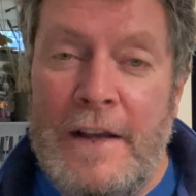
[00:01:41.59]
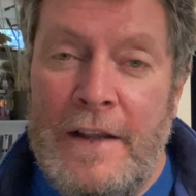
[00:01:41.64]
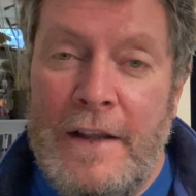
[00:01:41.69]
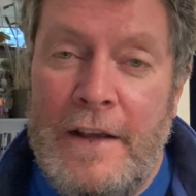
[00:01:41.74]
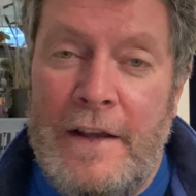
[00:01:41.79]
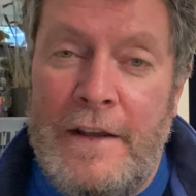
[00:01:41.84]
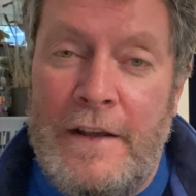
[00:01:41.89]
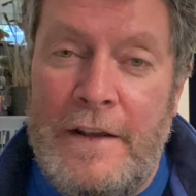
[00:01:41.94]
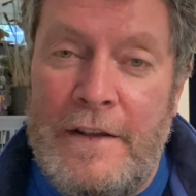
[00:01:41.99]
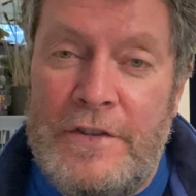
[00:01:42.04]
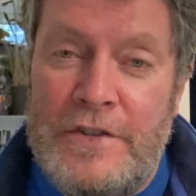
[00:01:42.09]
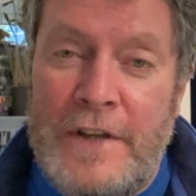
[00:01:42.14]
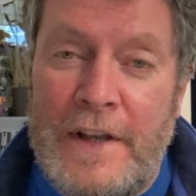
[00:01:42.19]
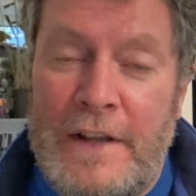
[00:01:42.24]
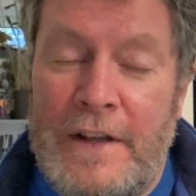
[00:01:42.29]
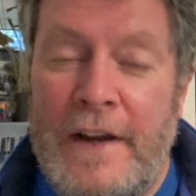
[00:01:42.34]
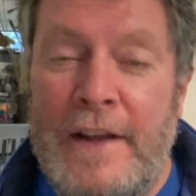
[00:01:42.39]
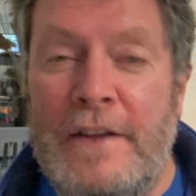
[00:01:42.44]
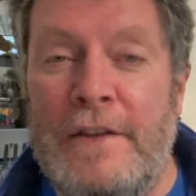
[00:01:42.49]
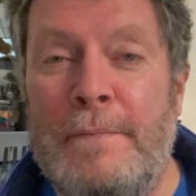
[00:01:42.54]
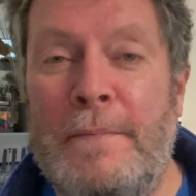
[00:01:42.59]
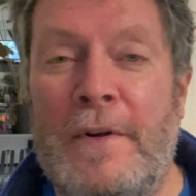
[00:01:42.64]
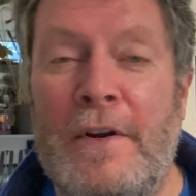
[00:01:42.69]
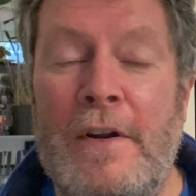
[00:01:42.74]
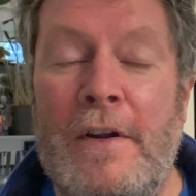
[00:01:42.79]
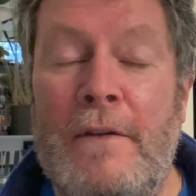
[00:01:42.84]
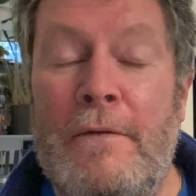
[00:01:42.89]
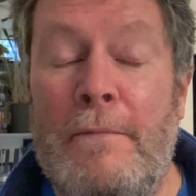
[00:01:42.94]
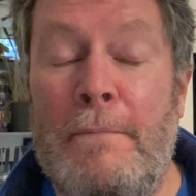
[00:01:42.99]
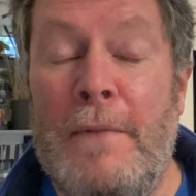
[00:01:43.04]
You can check the links
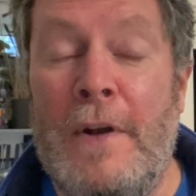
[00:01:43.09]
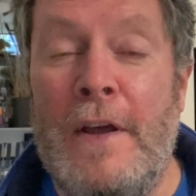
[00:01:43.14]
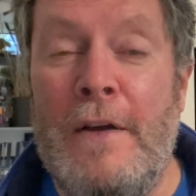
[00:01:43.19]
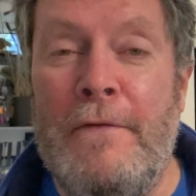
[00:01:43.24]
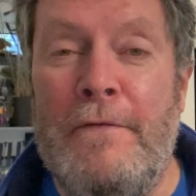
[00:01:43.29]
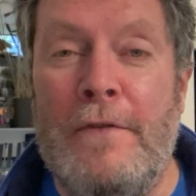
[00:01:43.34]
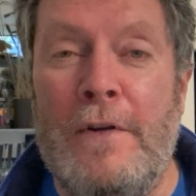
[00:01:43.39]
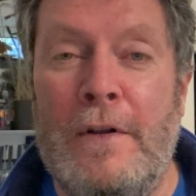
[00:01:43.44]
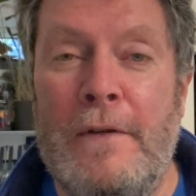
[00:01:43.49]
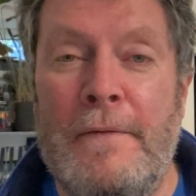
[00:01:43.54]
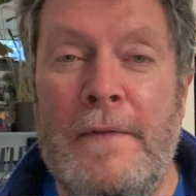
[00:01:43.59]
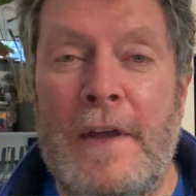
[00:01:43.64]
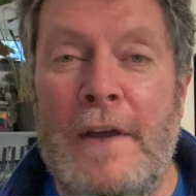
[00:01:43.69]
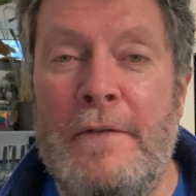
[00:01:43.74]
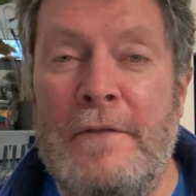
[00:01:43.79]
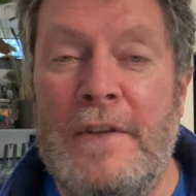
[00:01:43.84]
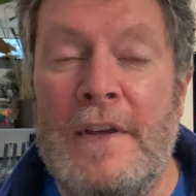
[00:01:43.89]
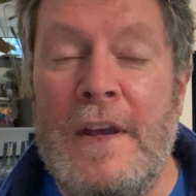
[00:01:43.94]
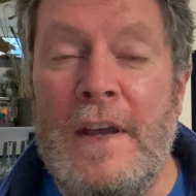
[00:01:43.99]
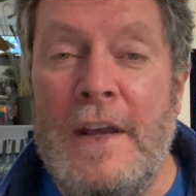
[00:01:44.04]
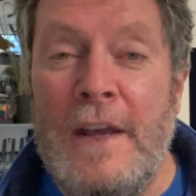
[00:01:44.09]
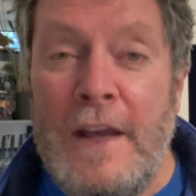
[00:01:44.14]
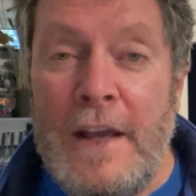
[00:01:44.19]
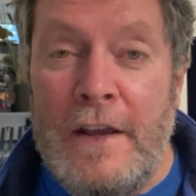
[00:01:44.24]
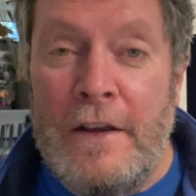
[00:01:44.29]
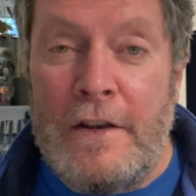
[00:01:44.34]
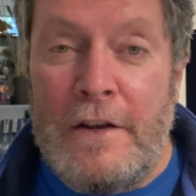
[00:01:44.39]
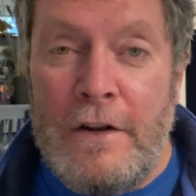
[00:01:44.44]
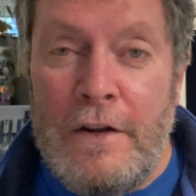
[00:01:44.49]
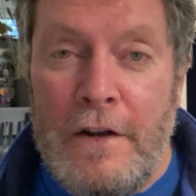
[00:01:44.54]
below for all of those,
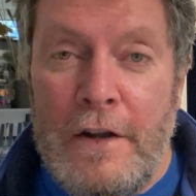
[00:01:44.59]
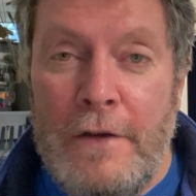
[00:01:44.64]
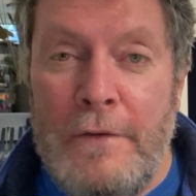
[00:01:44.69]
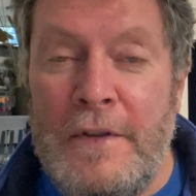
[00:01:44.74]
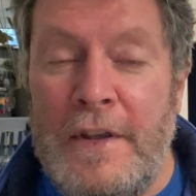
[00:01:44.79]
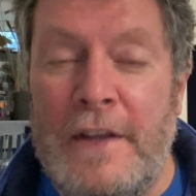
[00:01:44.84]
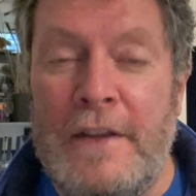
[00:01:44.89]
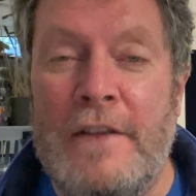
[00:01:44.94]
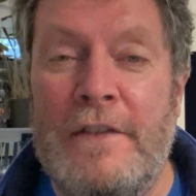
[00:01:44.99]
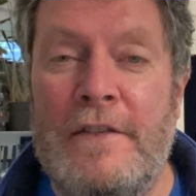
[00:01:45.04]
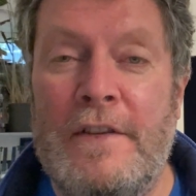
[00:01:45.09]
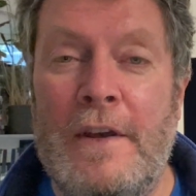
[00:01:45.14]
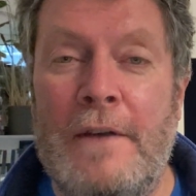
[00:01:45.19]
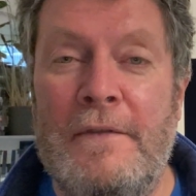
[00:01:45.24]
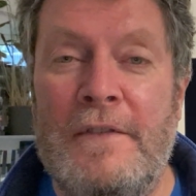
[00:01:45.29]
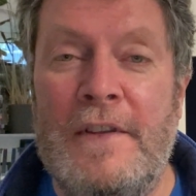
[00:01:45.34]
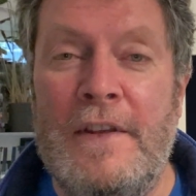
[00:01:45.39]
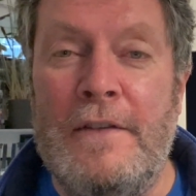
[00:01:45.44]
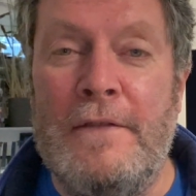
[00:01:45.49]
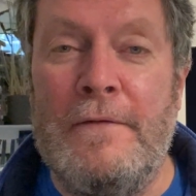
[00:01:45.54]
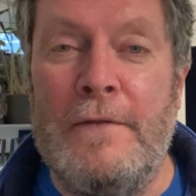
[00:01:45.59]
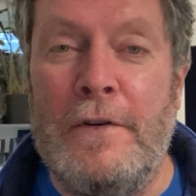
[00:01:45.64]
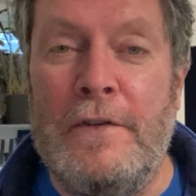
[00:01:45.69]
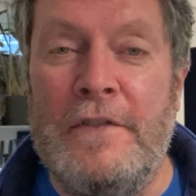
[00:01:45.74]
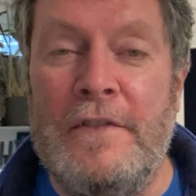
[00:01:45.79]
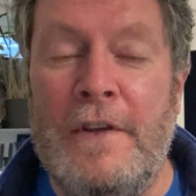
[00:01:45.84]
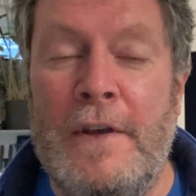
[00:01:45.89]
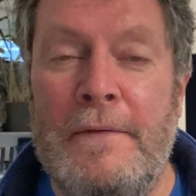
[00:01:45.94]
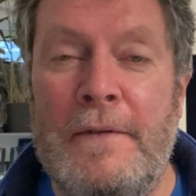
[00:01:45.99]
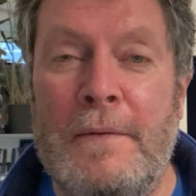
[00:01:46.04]
including the services for
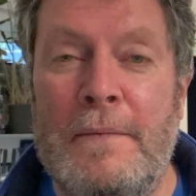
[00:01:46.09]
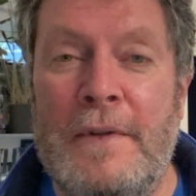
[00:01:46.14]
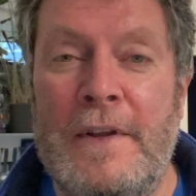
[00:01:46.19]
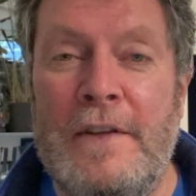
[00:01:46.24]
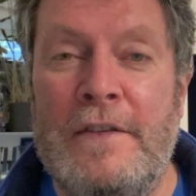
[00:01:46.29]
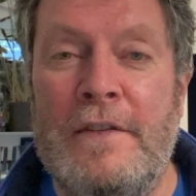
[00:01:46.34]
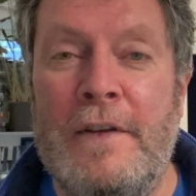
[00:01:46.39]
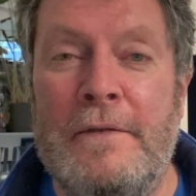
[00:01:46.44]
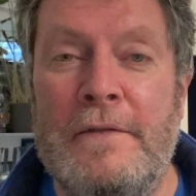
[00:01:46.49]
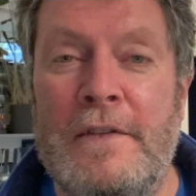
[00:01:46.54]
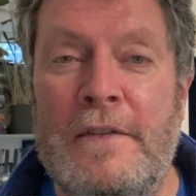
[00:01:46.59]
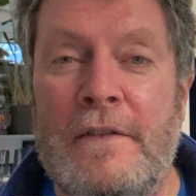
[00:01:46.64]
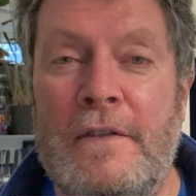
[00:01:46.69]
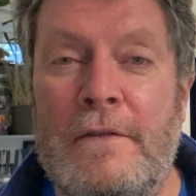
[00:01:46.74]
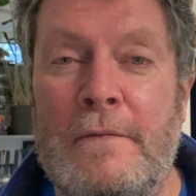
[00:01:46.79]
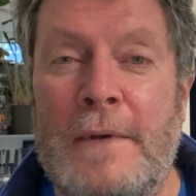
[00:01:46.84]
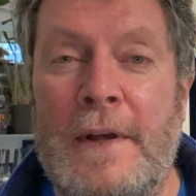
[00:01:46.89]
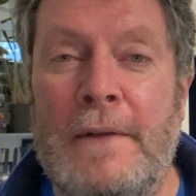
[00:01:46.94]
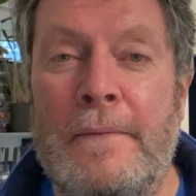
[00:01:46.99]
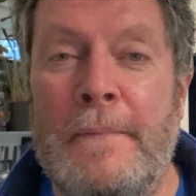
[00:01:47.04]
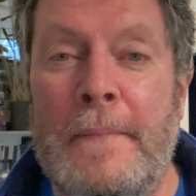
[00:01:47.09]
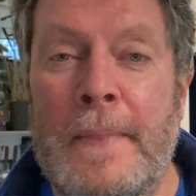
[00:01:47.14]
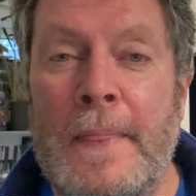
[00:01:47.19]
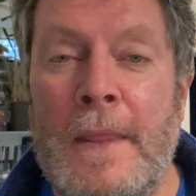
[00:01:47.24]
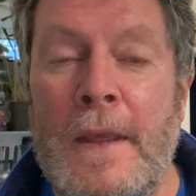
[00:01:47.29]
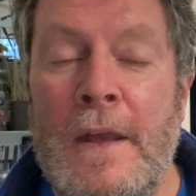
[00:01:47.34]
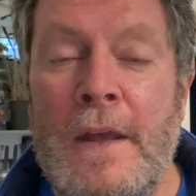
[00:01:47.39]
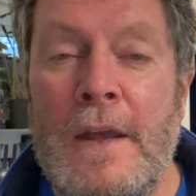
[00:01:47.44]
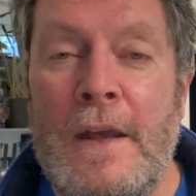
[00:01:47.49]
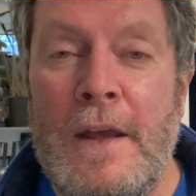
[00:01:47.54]
serving police officers as well.
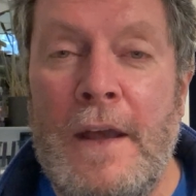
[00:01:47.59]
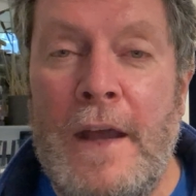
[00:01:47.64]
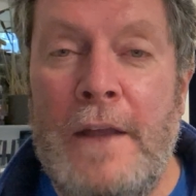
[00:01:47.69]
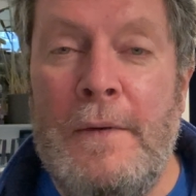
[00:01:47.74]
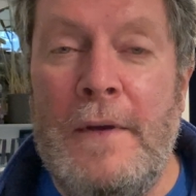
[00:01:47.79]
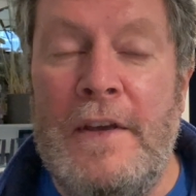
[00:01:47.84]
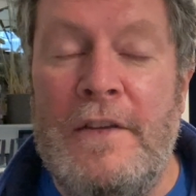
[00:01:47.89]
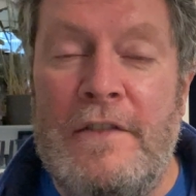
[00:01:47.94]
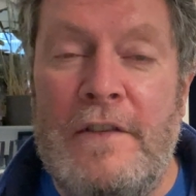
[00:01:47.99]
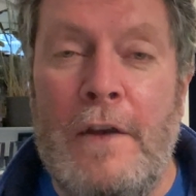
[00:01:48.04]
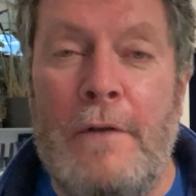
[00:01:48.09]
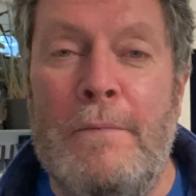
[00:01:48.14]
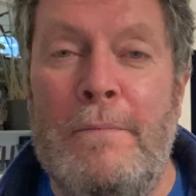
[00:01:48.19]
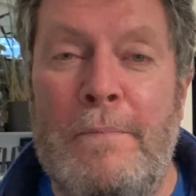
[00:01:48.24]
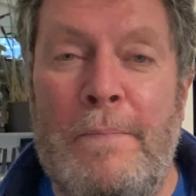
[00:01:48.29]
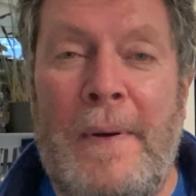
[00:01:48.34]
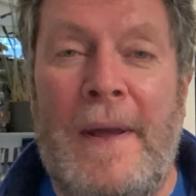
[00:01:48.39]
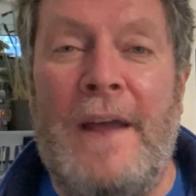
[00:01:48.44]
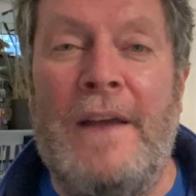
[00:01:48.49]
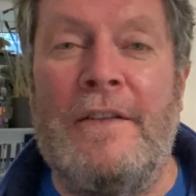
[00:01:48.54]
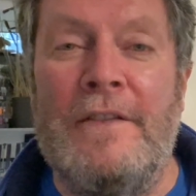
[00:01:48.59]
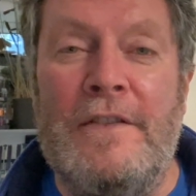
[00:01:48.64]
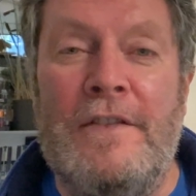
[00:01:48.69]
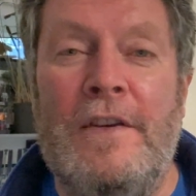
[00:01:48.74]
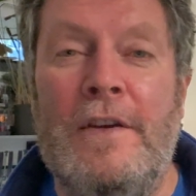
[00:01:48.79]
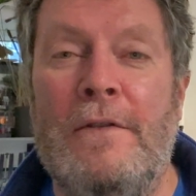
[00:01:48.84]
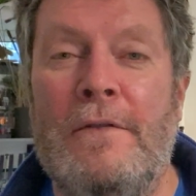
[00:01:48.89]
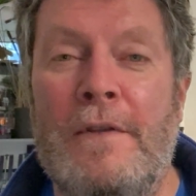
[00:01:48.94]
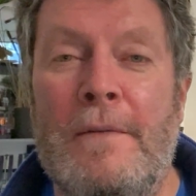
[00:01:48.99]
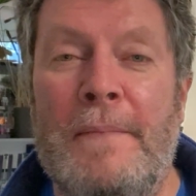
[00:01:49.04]
Anyway, so back
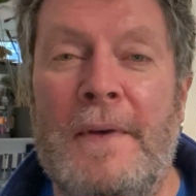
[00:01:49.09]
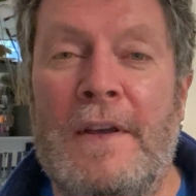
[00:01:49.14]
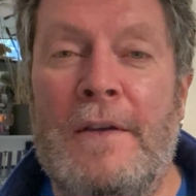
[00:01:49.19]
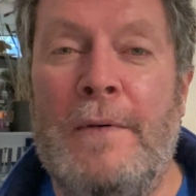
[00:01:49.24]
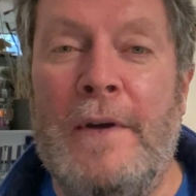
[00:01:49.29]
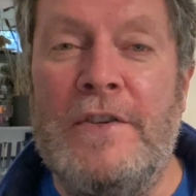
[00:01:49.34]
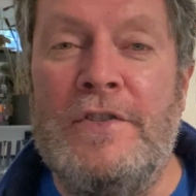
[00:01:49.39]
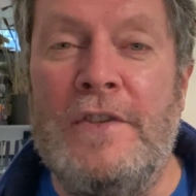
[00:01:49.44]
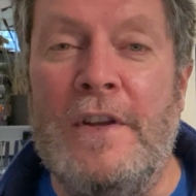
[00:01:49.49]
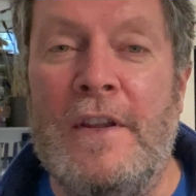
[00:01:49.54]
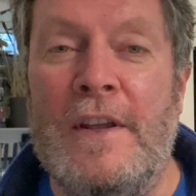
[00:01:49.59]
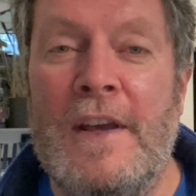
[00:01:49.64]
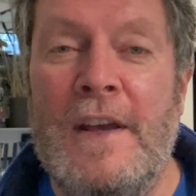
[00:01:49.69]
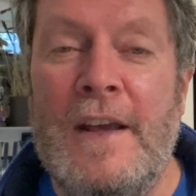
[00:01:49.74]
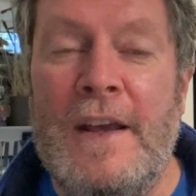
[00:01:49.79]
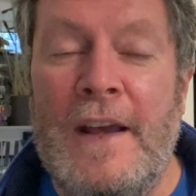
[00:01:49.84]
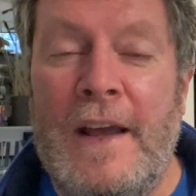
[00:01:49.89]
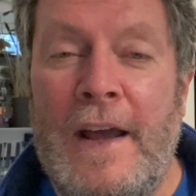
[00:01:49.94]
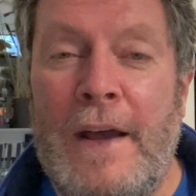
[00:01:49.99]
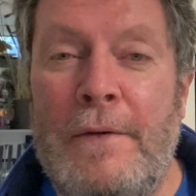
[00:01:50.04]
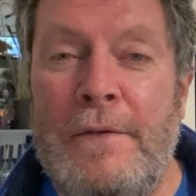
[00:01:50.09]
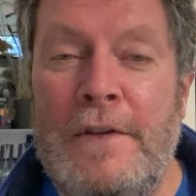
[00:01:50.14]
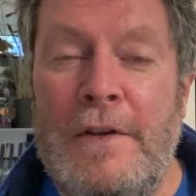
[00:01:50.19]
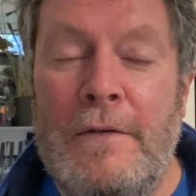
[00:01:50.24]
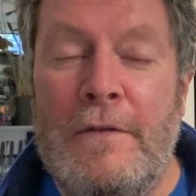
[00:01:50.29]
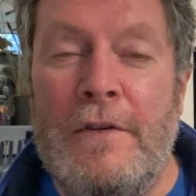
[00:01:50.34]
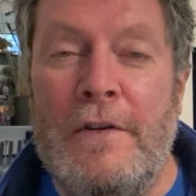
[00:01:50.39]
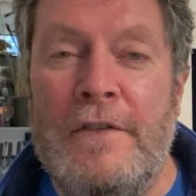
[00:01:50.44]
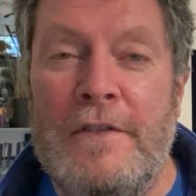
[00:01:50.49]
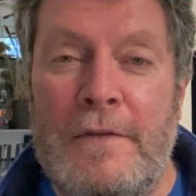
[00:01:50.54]
to the big question. How are you
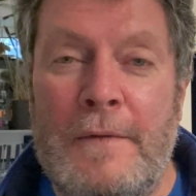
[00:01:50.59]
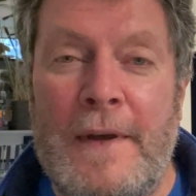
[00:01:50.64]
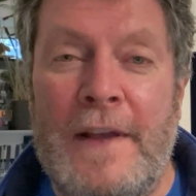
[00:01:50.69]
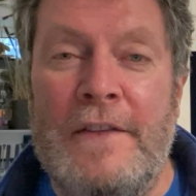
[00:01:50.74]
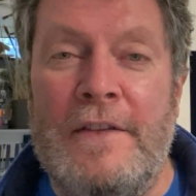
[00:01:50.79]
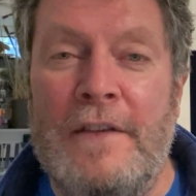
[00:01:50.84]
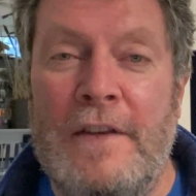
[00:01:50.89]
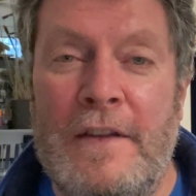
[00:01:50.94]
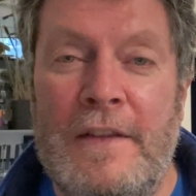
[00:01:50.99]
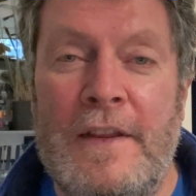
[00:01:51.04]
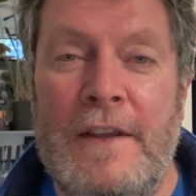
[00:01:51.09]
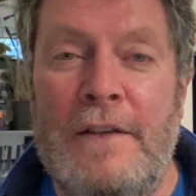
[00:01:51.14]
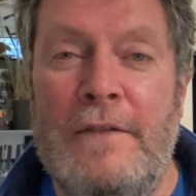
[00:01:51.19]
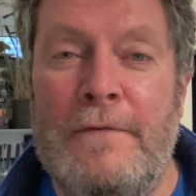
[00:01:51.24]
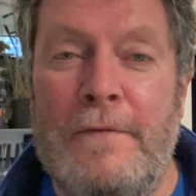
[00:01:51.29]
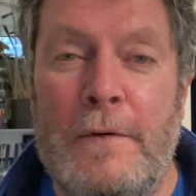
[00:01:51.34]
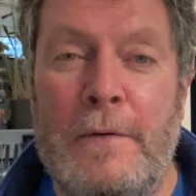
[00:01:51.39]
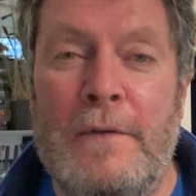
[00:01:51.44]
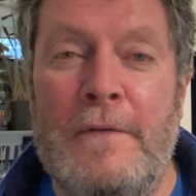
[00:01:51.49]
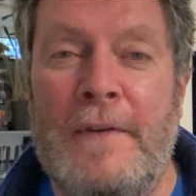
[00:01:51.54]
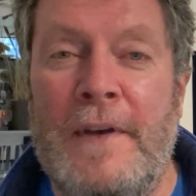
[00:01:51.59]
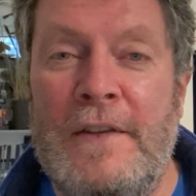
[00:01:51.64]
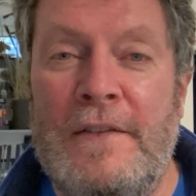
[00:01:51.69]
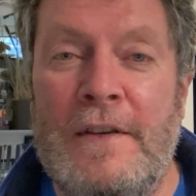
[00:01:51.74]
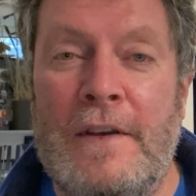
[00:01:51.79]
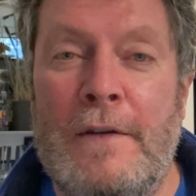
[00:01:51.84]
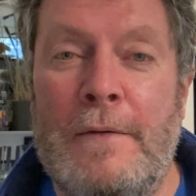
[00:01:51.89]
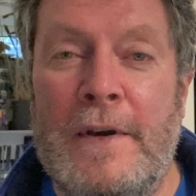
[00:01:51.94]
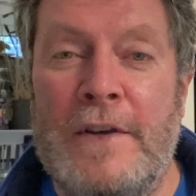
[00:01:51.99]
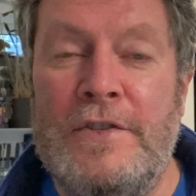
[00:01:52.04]
going to answer these
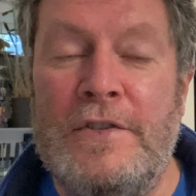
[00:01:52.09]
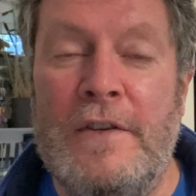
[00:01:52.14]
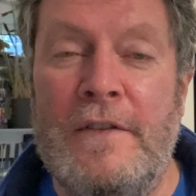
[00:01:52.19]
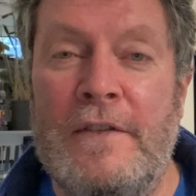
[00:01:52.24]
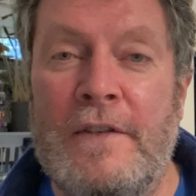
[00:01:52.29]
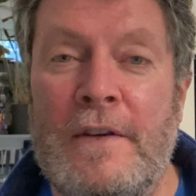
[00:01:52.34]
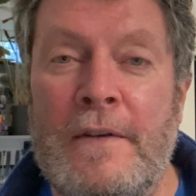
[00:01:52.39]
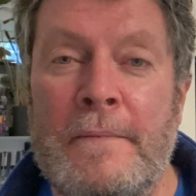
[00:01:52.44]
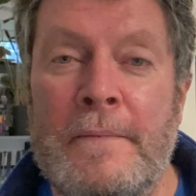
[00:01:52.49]
forward-facing questions?